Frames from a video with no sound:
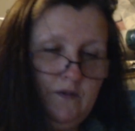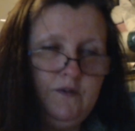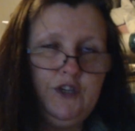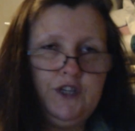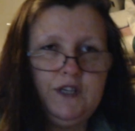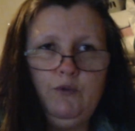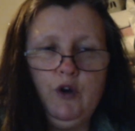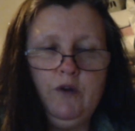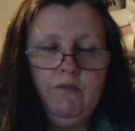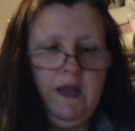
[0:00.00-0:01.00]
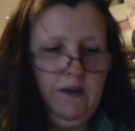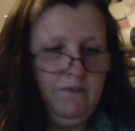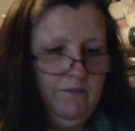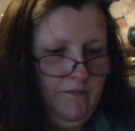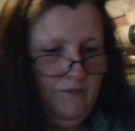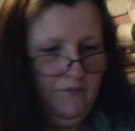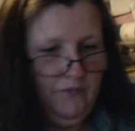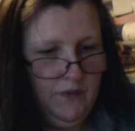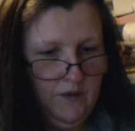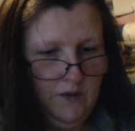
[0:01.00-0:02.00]
Do you see what I mean?
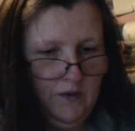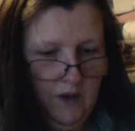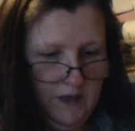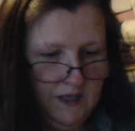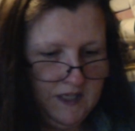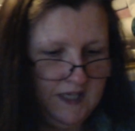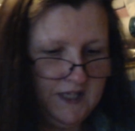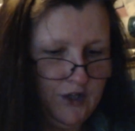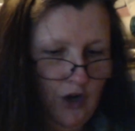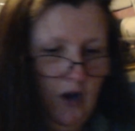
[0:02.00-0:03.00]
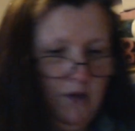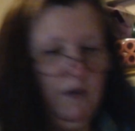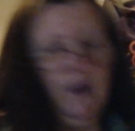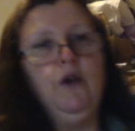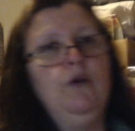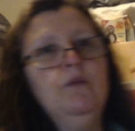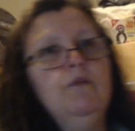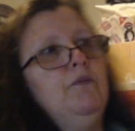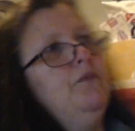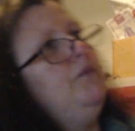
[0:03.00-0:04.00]
And this is sky blue.
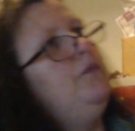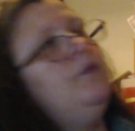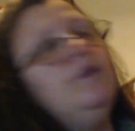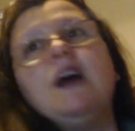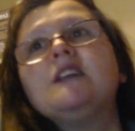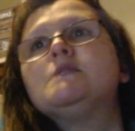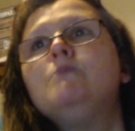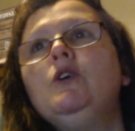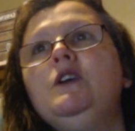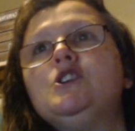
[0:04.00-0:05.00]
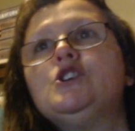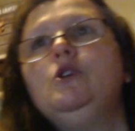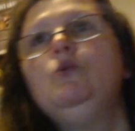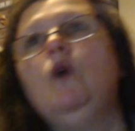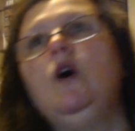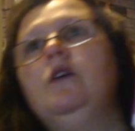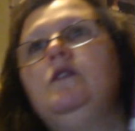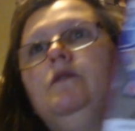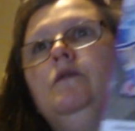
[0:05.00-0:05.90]
That's my issue 1,